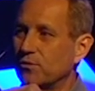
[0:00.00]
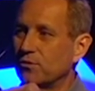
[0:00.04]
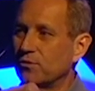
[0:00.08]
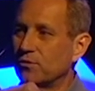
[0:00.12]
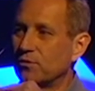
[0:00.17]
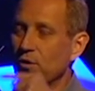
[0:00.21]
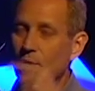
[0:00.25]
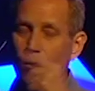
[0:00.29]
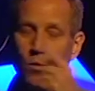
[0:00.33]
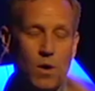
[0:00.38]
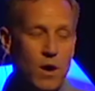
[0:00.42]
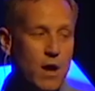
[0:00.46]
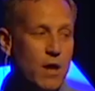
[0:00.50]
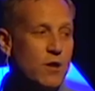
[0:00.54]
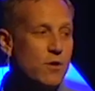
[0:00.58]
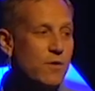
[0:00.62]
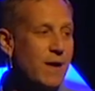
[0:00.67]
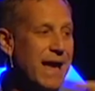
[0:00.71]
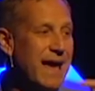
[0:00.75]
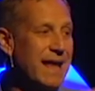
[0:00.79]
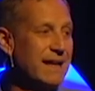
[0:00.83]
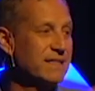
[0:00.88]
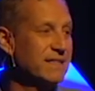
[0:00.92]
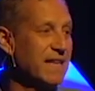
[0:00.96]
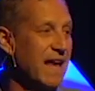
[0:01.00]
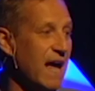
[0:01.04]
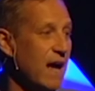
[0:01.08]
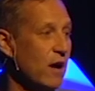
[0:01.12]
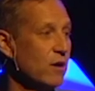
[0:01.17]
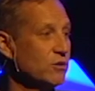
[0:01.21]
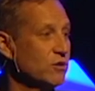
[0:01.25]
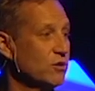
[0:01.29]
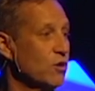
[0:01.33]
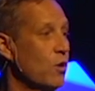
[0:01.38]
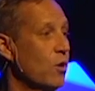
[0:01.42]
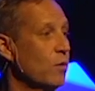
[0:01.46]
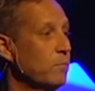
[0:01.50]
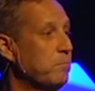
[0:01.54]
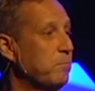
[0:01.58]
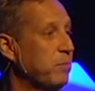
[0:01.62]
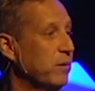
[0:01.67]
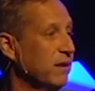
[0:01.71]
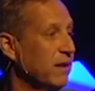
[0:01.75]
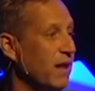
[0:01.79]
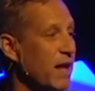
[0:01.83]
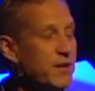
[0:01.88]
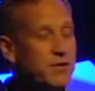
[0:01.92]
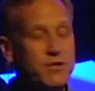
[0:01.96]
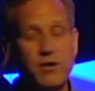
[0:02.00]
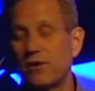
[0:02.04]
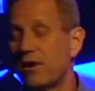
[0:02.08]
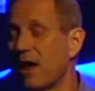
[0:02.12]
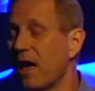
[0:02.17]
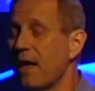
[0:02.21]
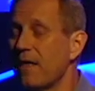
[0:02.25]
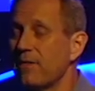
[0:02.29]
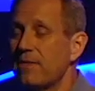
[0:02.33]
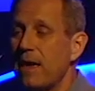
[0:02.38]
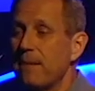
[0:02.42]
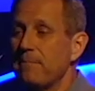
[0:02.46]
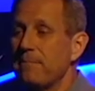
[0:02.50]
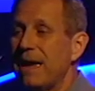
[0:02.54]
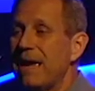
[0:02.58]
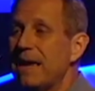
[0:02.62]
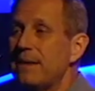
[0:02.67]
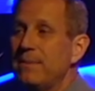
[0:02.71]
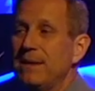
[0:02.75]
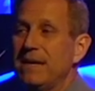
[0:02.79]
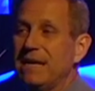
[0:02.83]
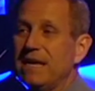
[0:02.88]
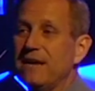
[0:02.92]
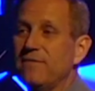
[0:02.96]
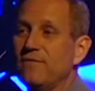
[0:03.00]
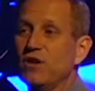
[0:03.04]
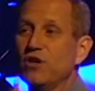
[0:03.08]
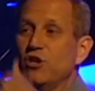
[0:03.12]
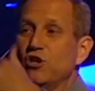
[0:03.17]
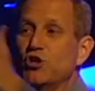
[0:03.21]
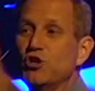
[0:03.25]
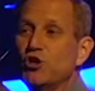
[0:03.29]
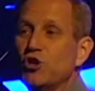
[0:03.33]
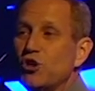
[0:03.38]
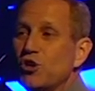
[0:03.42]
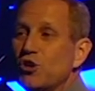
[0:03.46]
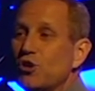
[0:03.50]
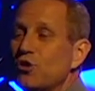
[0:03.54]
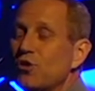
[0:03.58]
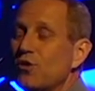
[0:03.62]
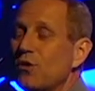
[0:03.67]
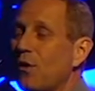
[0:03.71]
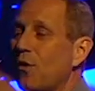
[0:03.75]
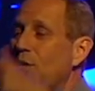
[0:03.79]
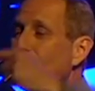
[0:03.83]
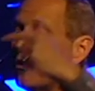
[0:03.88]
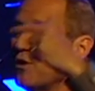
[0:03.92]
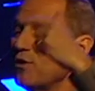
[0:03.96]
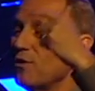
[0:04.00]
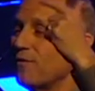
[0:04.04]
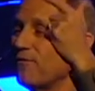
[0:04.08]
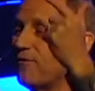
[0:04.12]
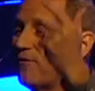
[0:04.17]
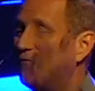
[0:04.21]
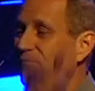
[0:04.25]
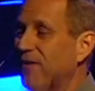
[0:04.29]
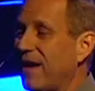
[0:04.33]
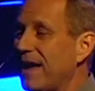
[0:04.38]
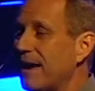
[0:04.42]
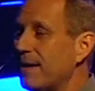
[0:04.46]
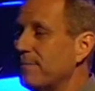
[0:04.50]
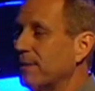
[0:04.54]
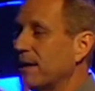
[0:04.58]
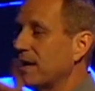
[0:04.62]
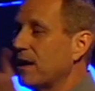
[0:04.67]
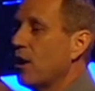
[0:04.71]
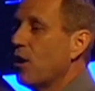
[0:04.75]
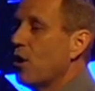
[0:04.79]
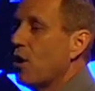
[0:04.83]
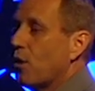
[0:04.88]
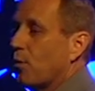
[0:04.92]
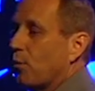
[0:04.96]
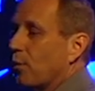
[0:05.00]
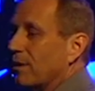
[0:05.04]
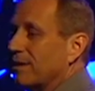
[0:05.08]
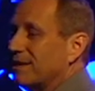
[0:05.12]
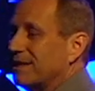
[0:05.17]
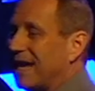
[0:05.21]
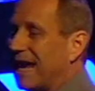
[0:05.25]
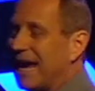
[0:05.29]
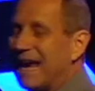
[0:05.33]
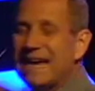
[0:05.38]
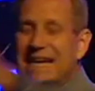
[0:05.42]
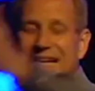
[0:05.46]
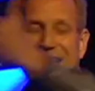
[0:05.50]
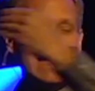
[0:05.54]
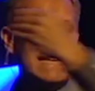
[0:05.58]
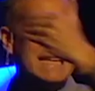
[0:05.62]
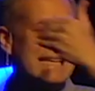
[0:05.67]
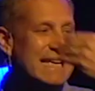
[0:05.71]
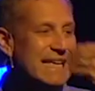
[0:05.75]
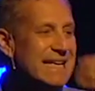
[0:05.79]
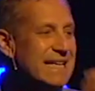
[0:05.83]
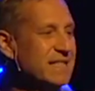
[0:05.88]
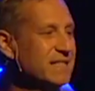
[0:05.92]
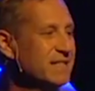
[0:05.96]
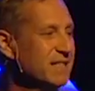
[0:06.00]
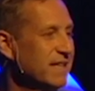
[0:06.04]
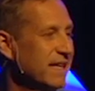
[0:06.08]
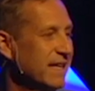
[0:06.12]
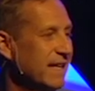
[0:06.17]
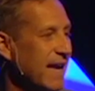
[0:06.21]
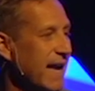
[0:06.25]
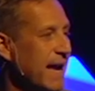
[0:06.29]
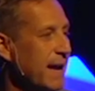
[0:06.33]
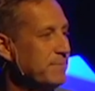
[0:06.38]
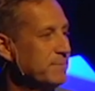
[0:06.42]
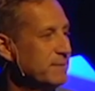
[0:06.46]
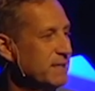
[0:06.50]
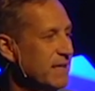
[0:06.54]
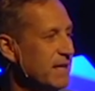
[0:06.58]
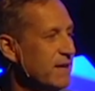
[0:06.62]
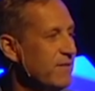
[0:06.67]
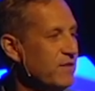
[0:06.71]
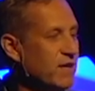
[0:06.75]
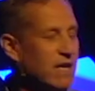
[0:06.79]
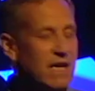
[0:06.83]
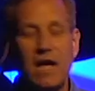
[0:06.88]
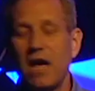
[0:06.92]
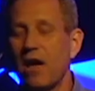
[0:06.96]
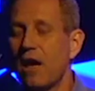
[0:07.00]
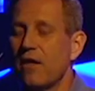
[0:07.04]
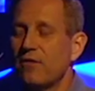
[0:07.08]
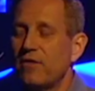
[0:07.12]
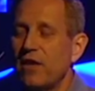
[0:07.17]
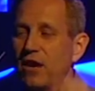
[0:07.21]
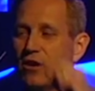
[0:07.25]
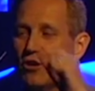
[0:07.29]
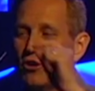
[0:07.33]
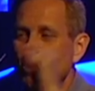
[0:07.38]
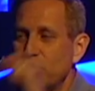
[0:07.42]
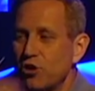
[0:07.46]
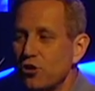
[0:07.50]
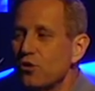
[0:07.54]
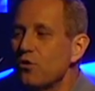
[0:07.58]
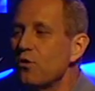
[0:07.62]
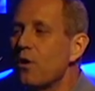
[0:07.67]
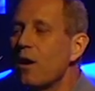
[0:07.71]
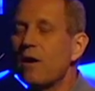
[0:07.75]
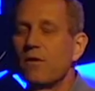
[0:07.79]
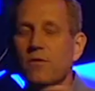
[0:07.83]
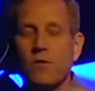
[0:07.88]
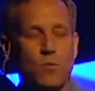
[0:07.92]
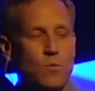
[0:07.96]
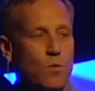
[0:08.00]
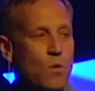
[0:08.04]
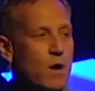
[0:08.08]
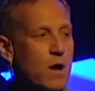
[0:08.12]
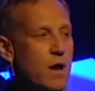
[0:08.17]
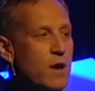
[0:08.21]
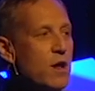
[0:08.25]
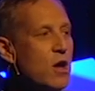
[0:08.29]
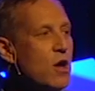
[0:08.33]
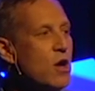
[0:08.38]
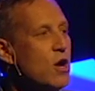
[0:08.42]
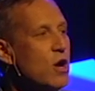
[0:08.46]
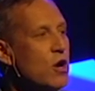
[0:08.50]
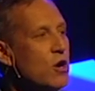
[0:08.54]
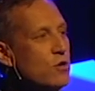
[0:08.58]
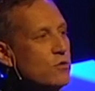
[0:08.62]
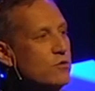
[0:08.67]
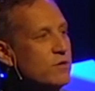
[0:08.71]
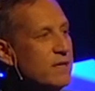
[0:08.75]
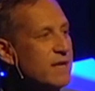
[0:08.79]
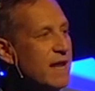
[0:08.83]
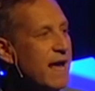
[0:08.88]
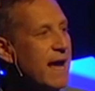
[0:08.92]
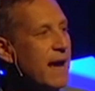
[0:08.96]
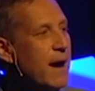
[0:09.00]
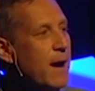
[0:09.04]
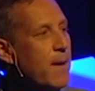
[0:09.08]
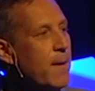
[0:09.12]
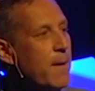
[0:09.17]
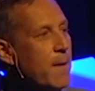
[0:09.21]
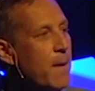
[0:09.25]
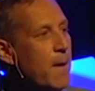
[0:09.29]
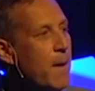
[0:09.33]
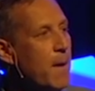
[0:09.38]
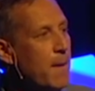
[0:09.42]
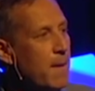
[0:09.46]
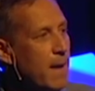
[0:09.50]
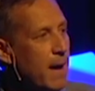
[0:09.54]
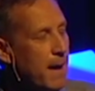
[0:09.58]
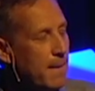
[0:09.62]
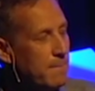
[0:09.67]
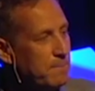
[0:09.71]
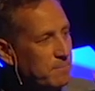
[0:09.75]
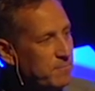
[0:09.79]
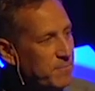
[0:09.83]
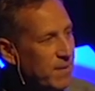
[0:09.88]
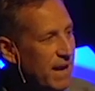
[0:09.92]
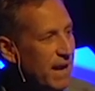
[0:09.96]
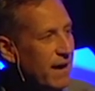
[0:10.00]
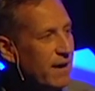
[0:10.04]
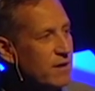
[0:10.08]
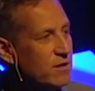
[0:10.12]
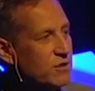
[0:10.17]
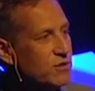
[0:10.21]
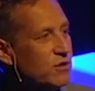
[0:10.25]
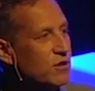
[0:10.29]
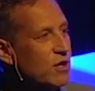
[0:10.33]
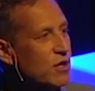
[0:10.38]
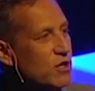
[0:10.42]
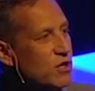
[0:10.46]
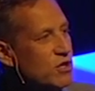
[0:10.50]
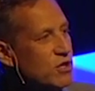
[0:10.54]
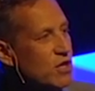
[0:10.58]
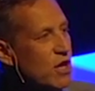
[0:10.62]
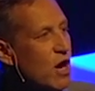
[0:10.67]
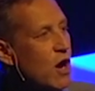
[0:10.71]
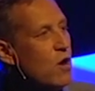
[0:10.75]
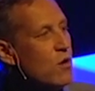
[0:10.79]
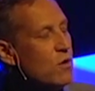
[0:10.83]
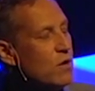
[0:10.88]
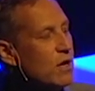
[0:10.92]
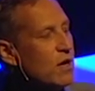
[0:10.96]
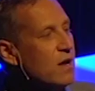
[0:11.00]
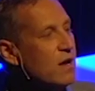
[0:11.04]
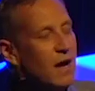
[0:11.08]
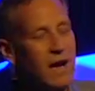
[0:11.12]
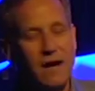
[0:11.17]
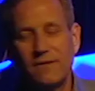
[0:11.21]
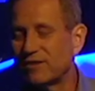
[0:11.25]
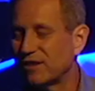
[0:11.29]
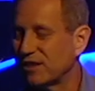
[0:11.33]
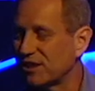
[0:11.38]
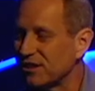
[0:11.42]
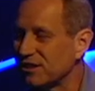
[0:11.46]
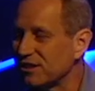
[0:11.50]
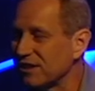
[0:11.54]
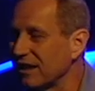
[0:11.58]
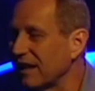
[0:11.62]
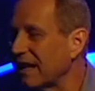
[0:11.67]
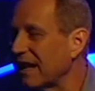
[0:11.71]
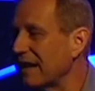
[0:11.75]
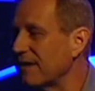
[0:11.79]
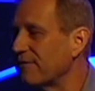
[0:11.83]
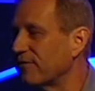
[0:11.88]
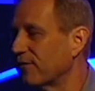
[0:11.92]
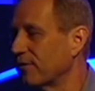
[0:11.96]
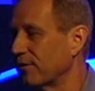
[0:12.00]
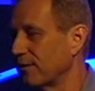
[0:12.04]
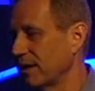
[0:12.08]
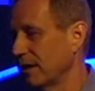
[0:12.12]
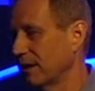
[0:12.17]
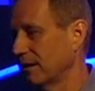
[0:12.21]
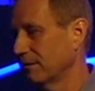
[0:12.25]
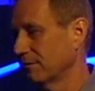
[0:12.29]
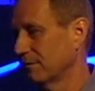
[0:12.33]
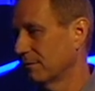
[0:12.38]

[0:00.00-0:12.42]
the one who had his household plundered, that maybe even you or your family were taken into captivity, that you are the one who now bears the yoke of slavery.